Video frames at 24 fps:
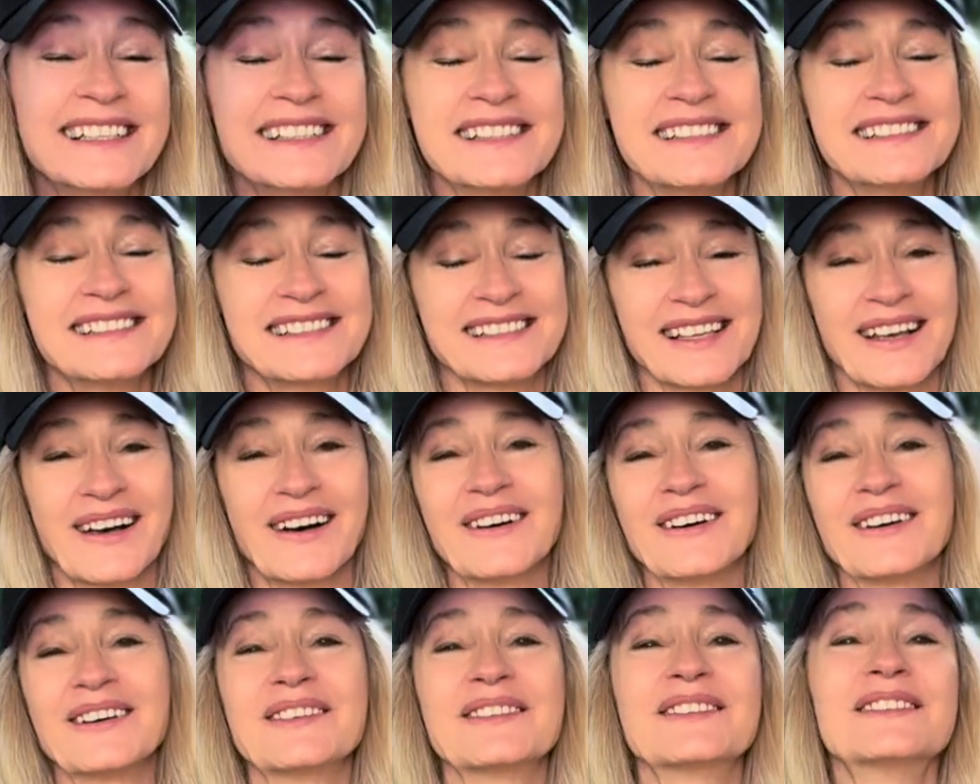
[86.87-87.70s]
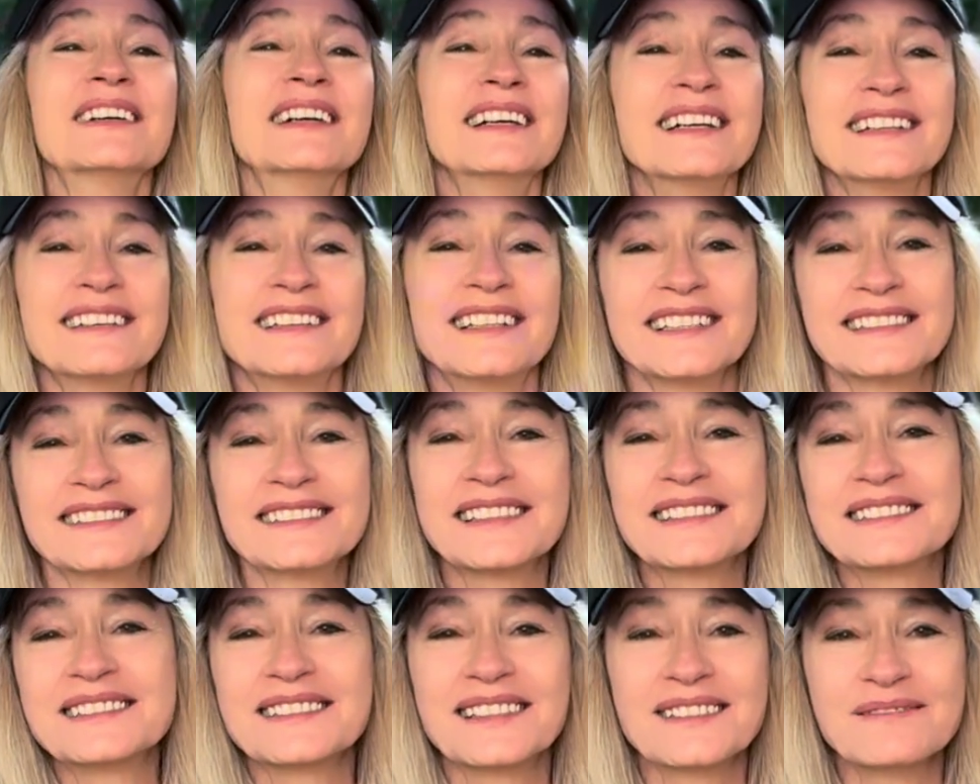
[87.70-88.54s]
So this
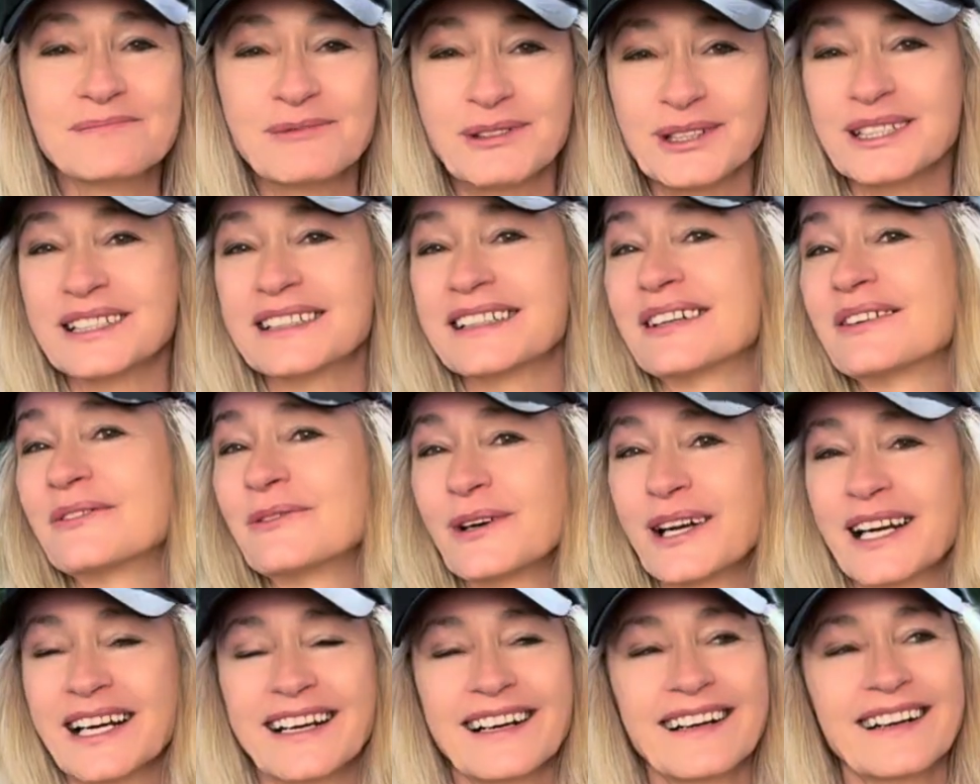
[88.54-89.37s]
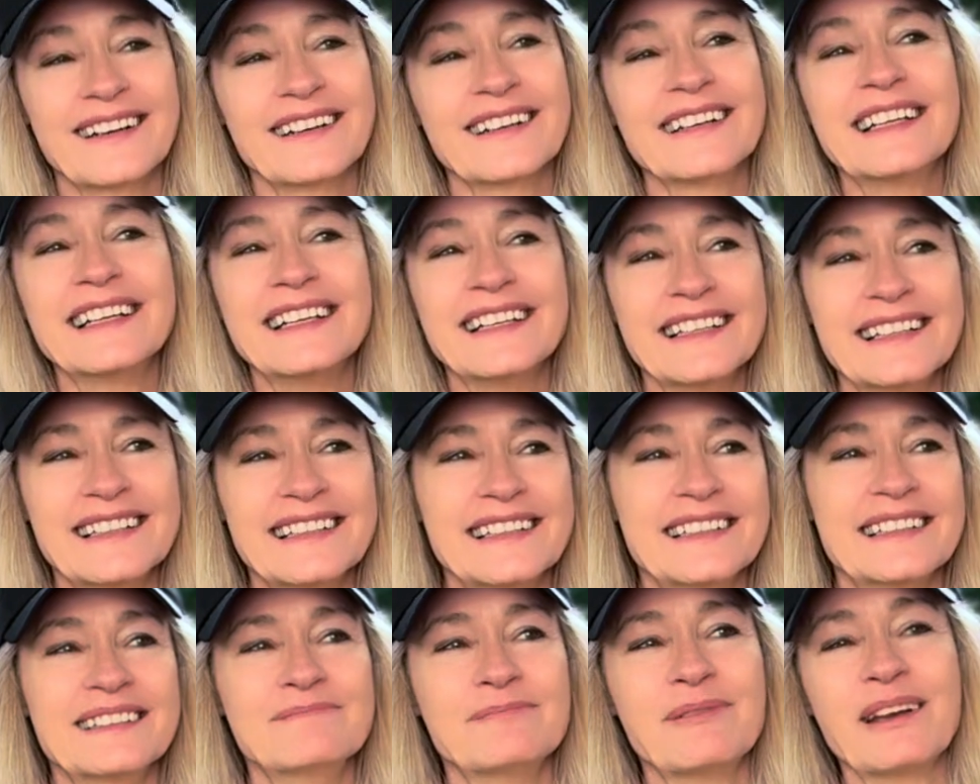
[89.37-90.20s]
is a book where
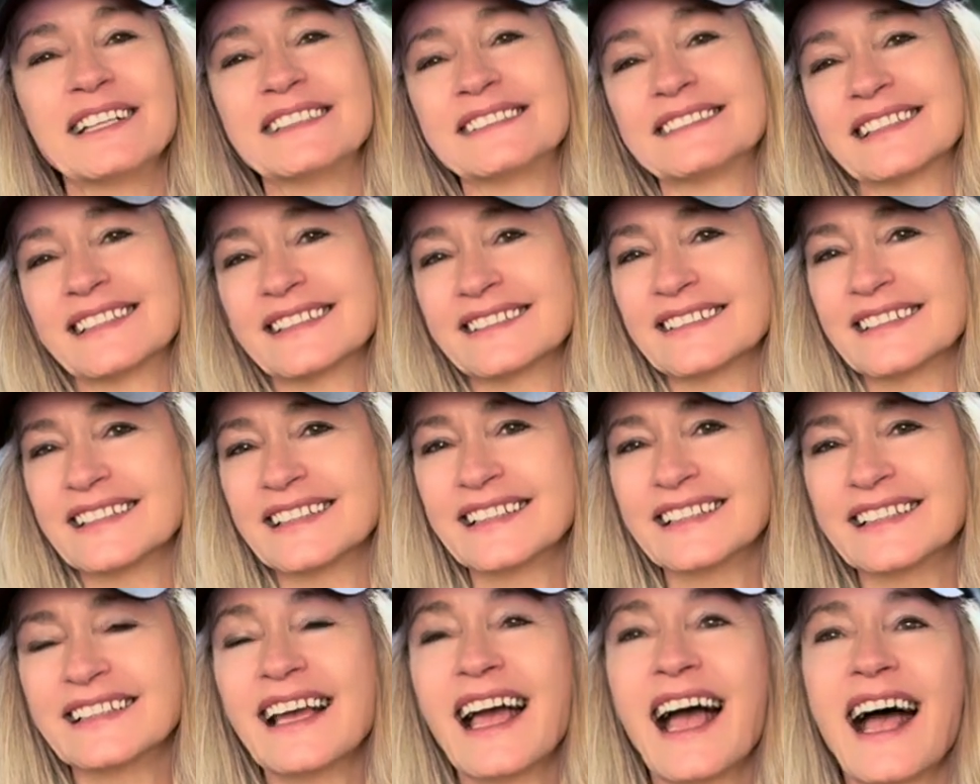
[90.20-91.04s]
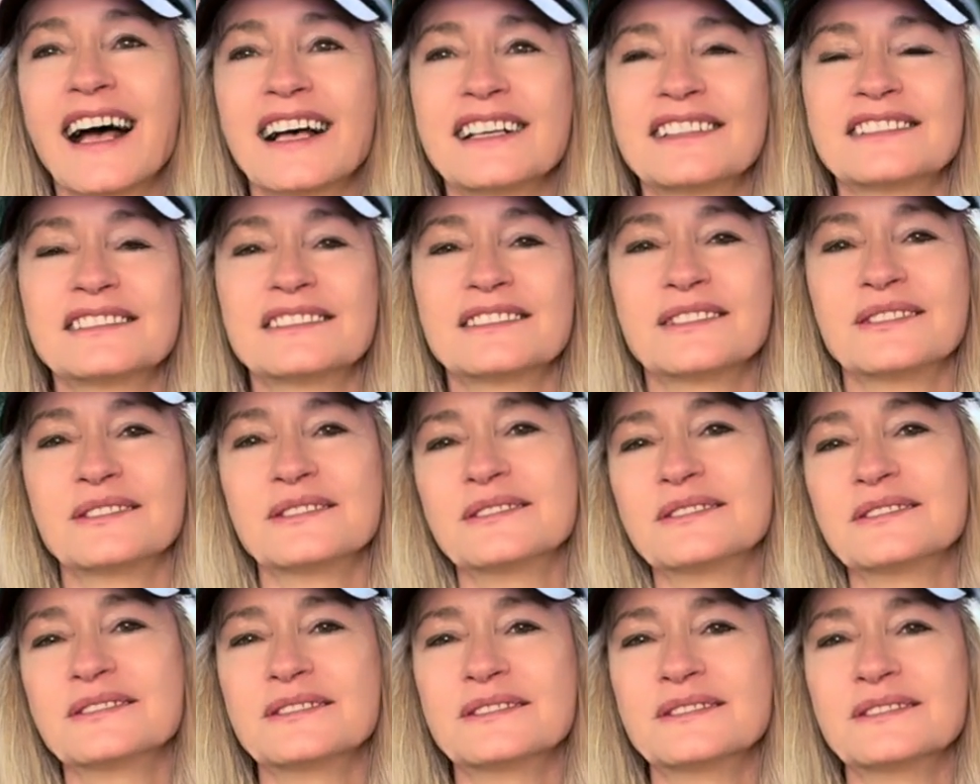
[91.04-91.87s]
he basically has
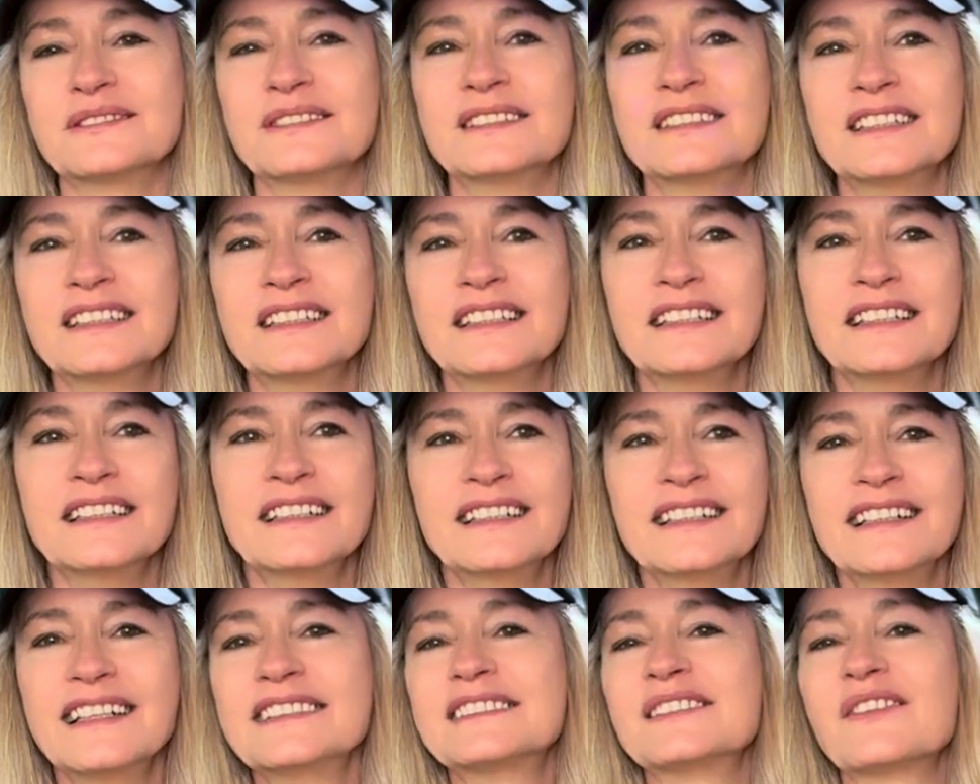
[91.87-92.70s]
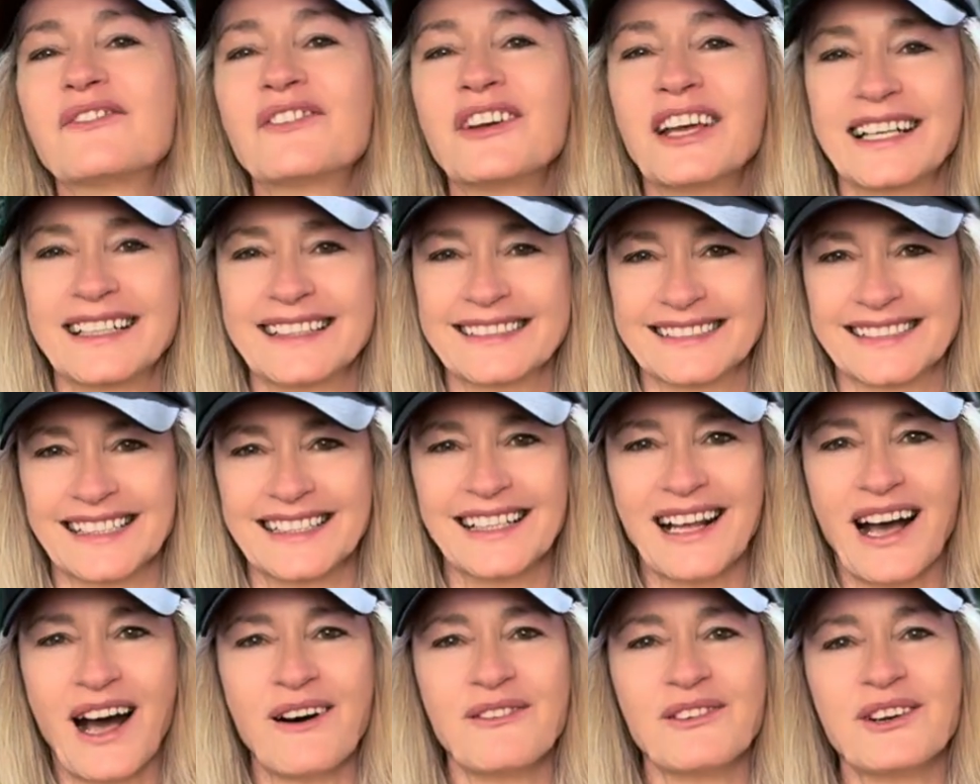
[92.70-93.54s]
to, it's a fantasy
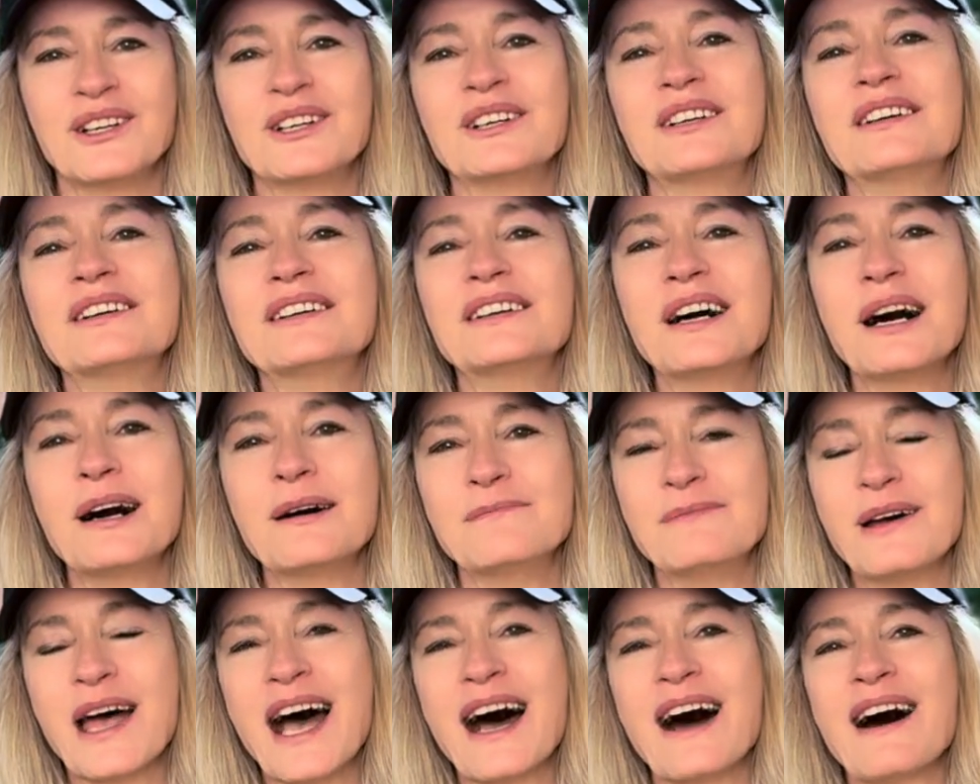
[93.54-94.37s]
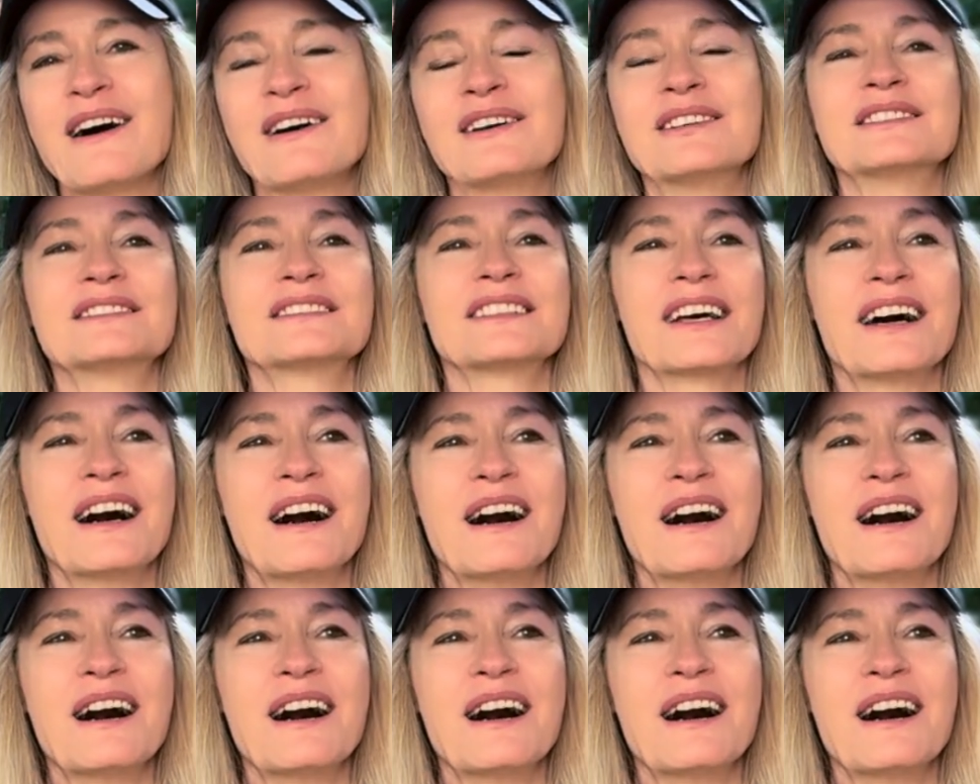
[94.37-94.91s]
novel about